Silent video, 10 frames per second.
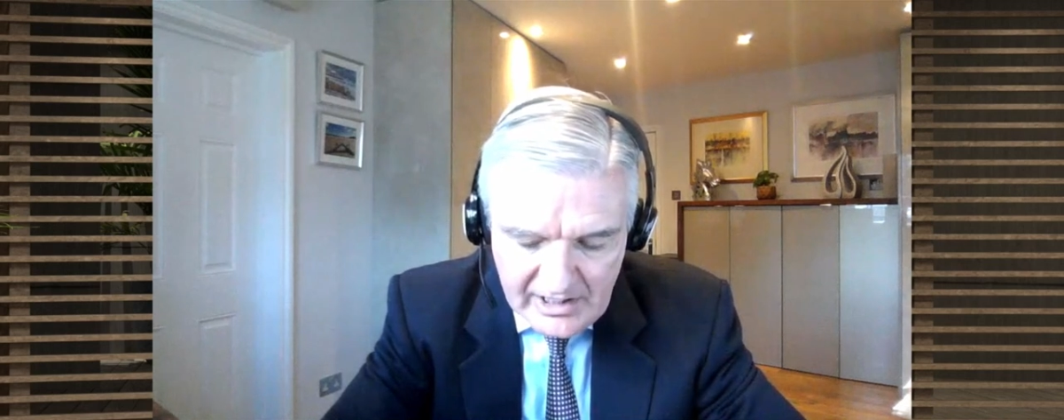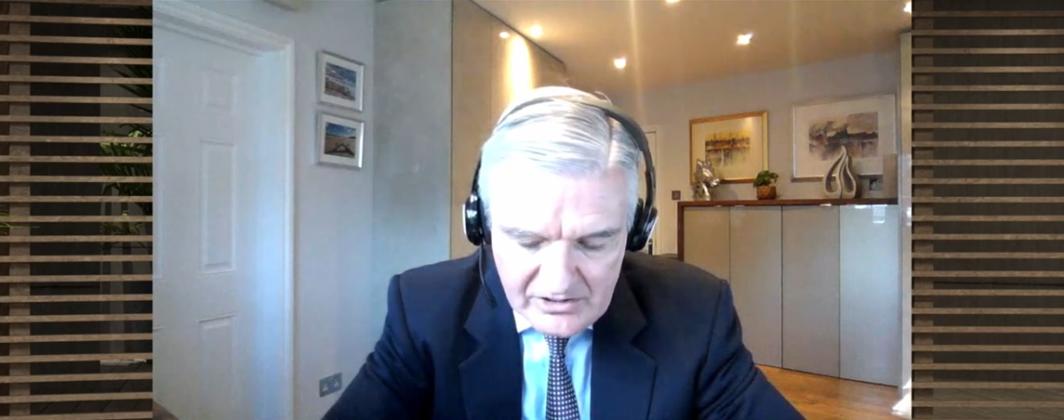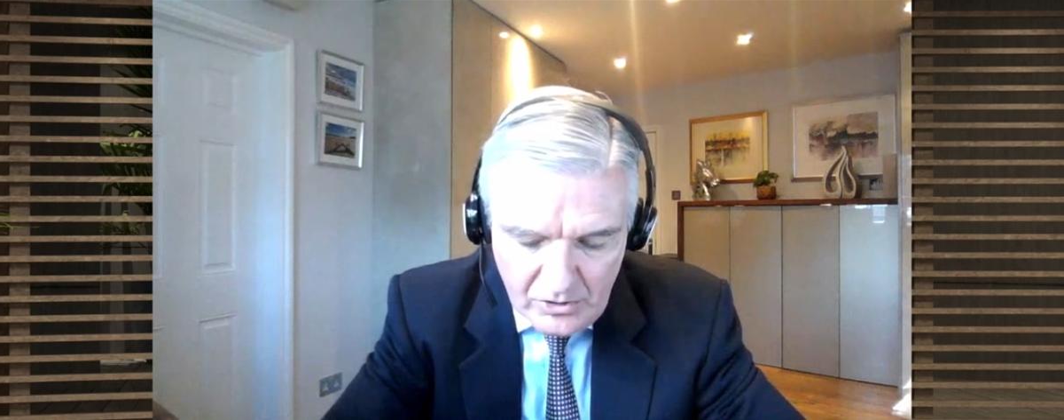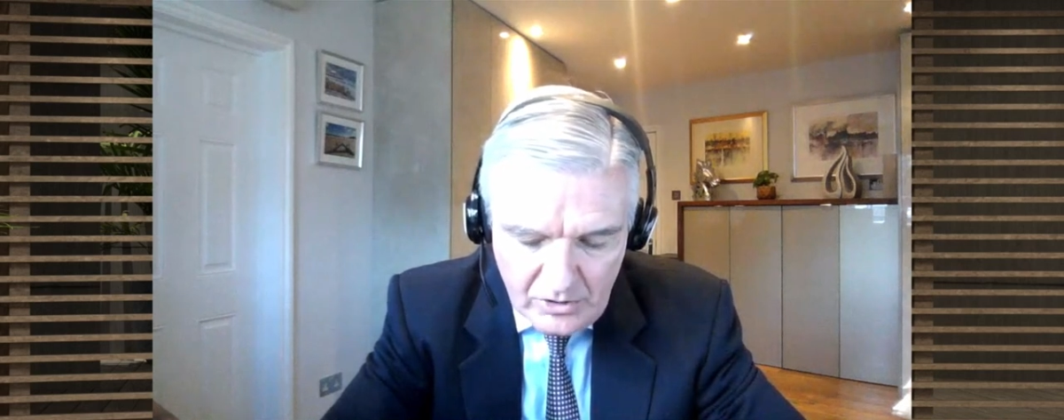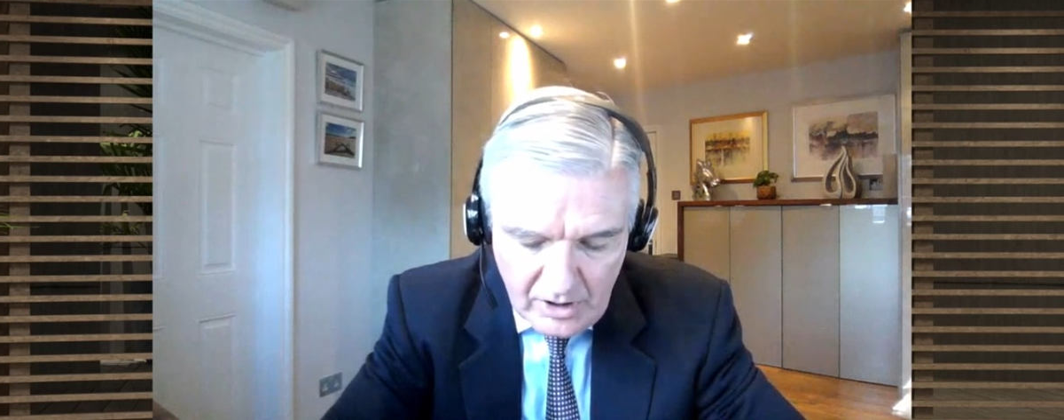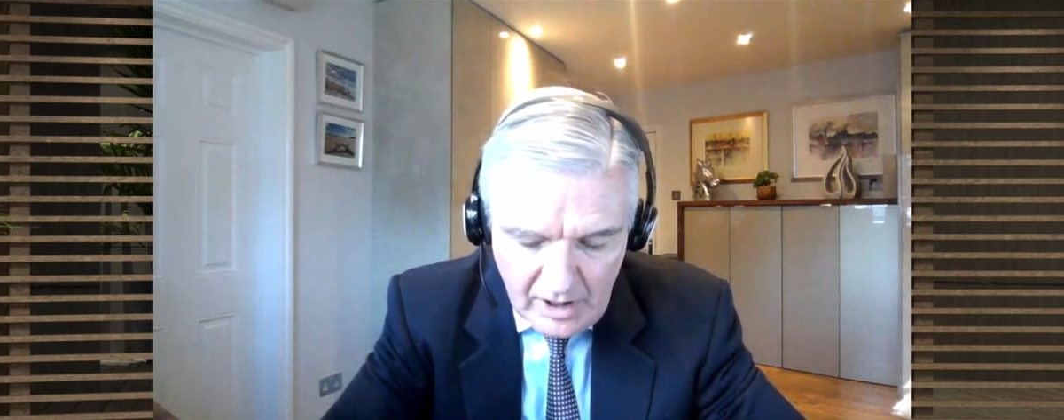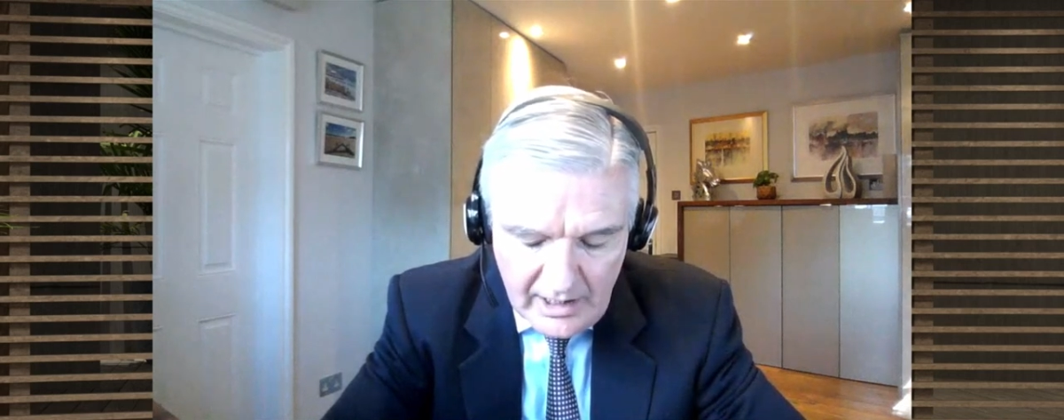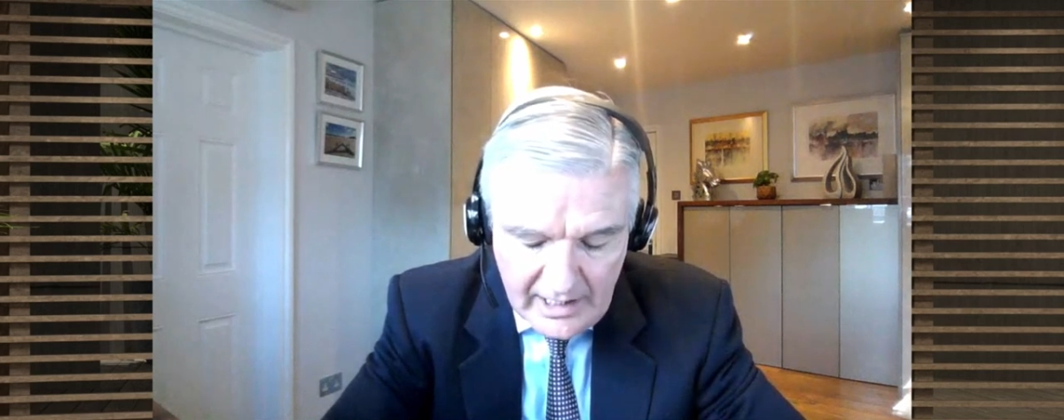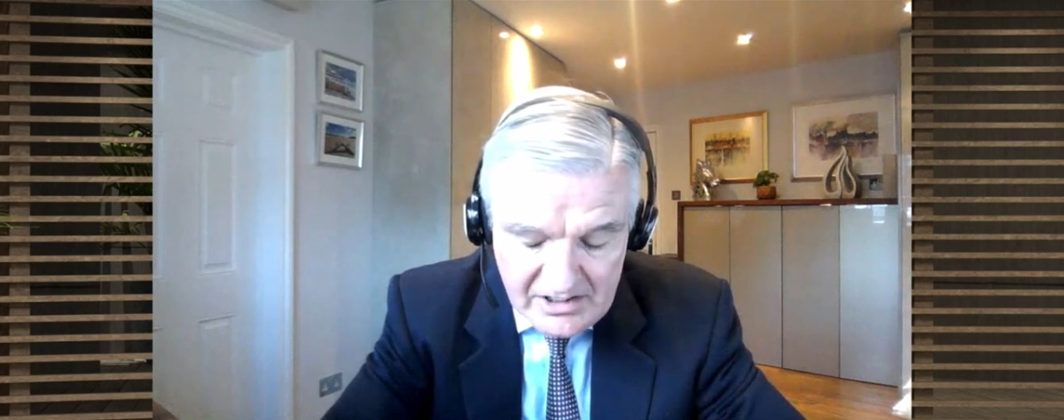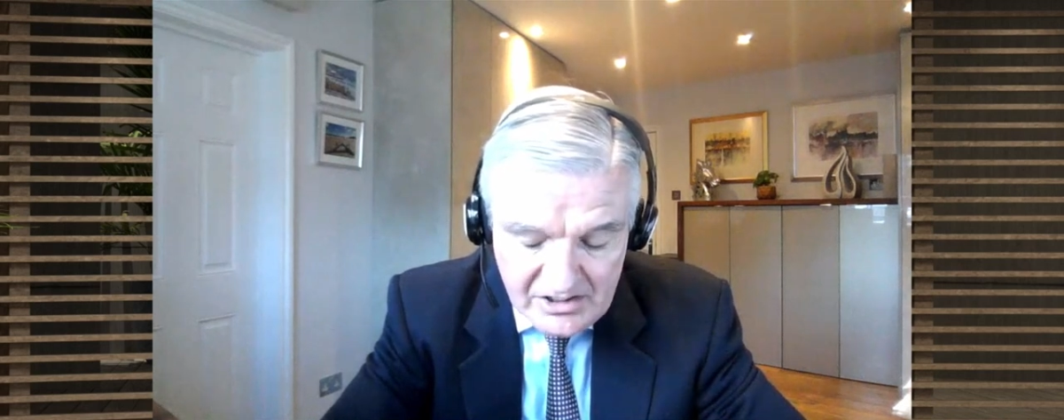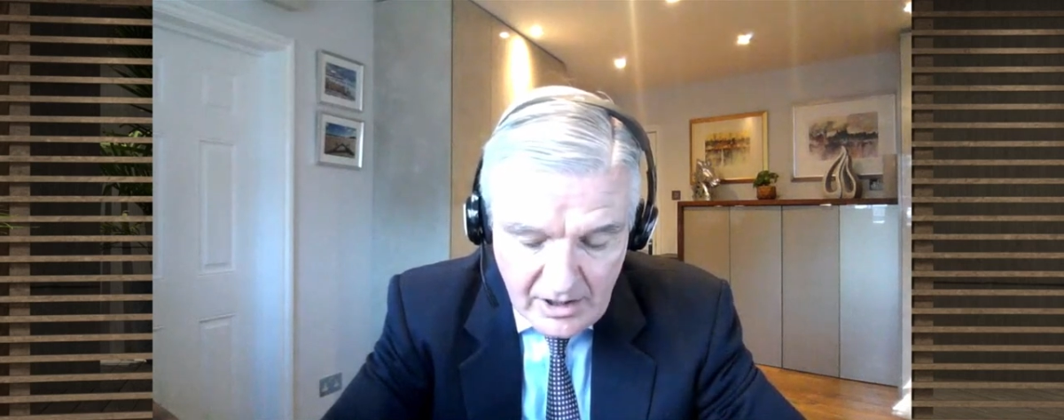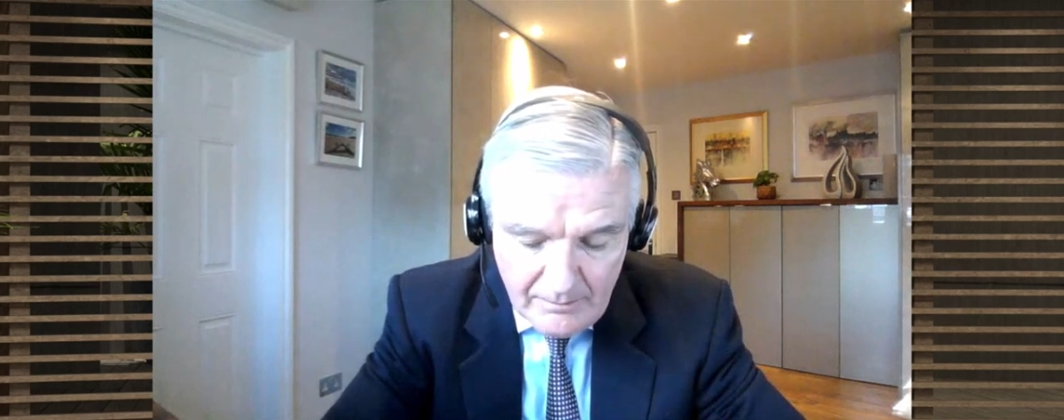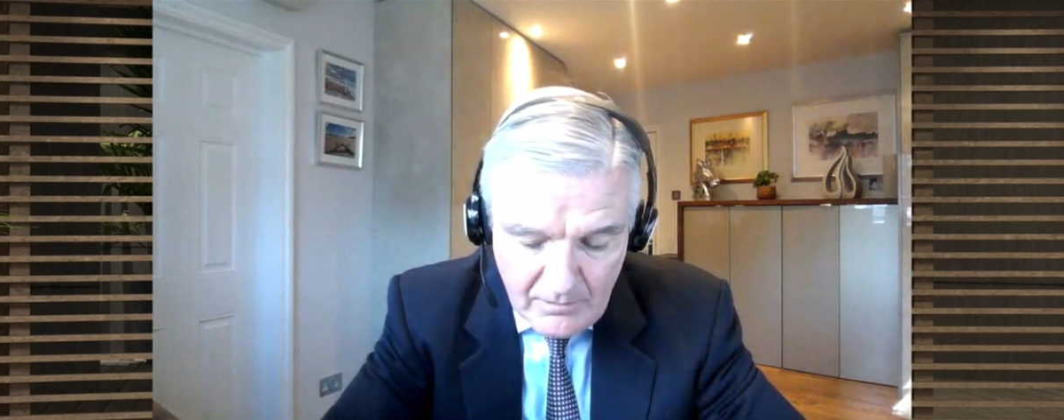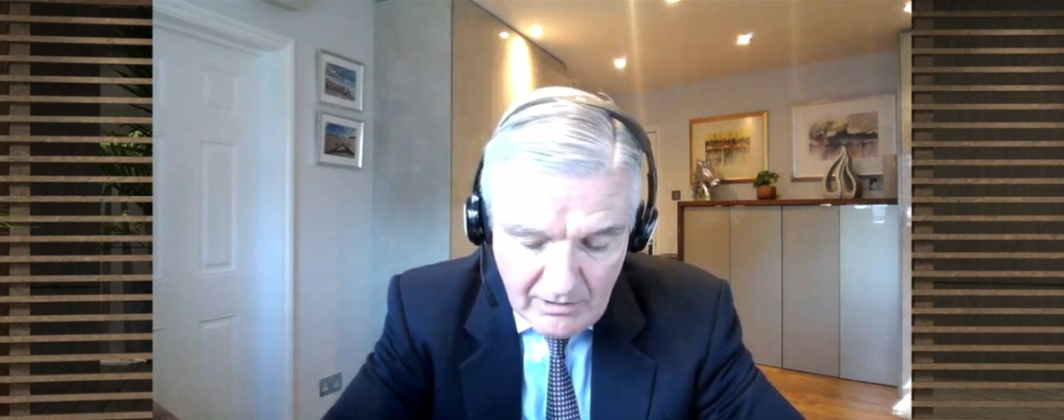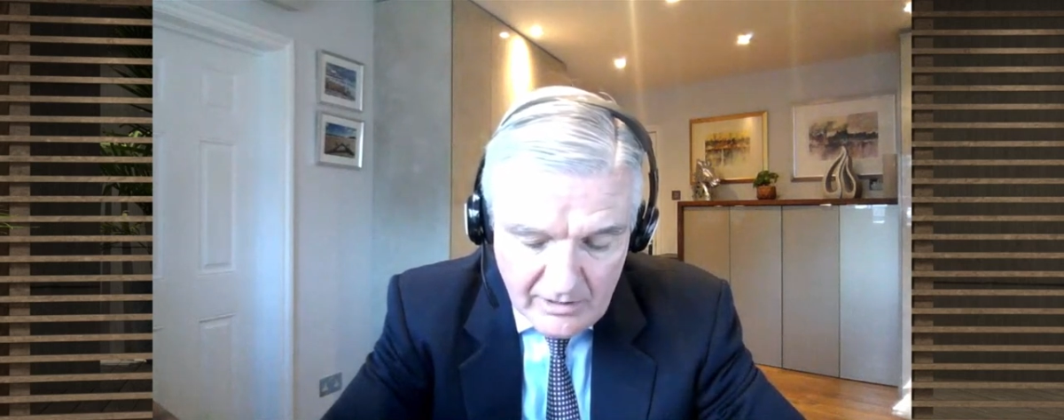as
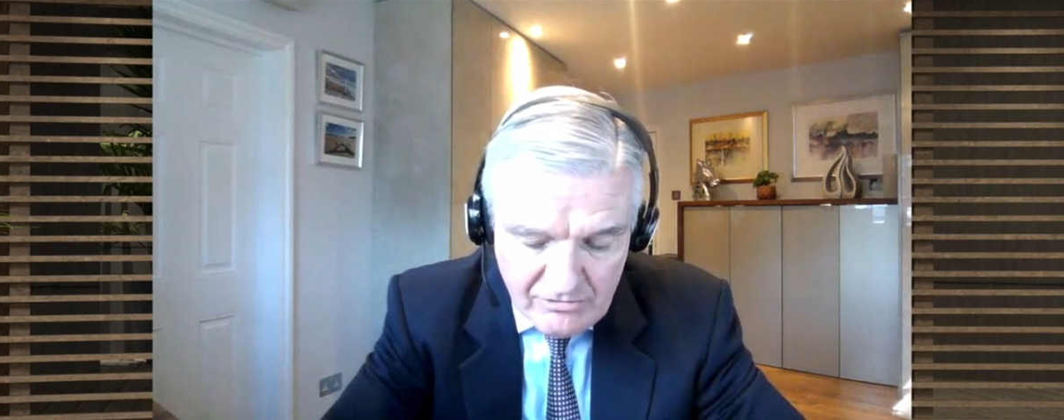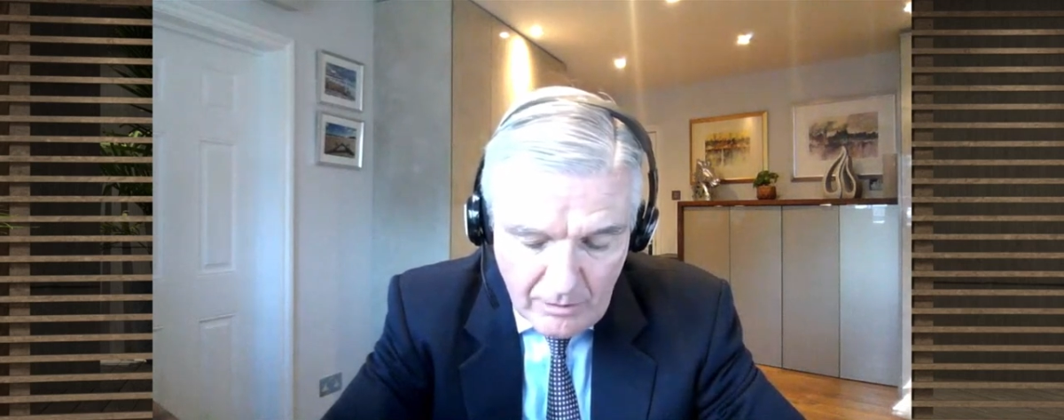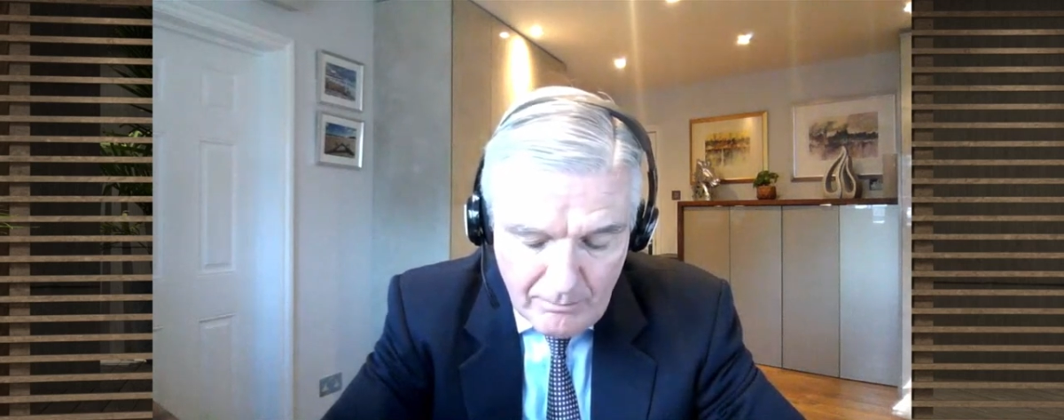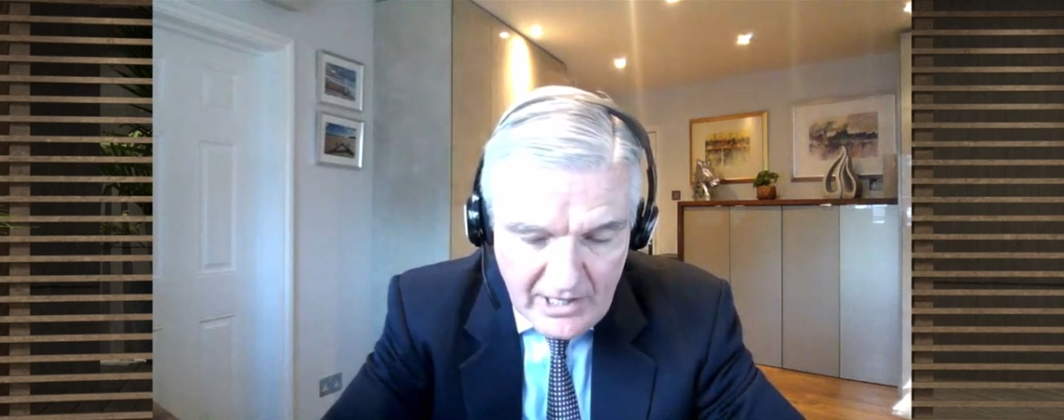Rob